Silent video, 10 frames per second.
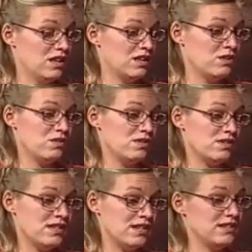you
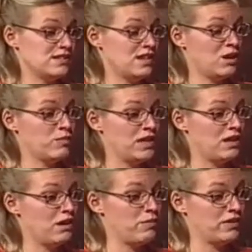didn't tell
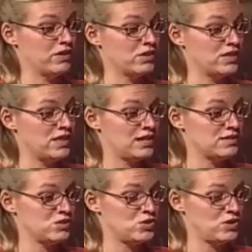me about the good things
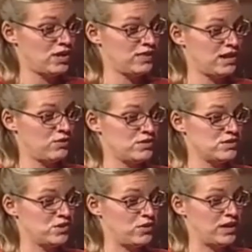that you thought that I was
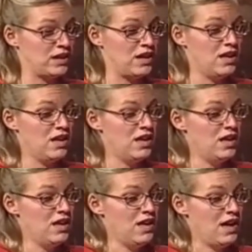doing,
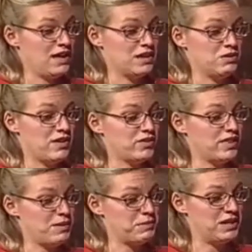and you never
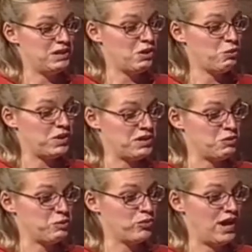let me know when you
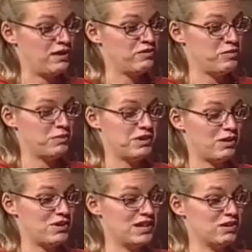were proud of me. But I
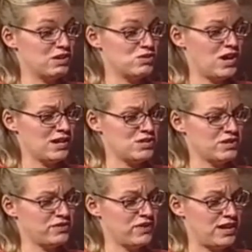would hear you talk to
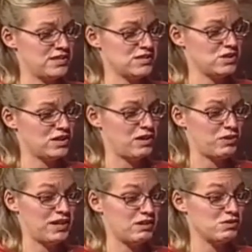your friends, or I
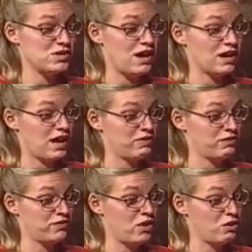would hear you talk on the
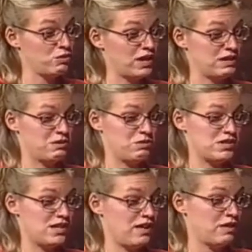phone, and you
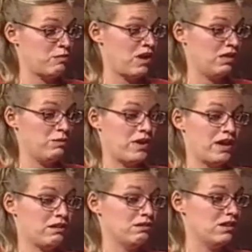would tell them all
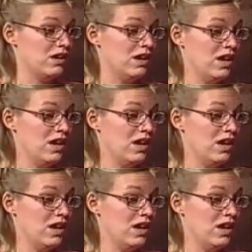about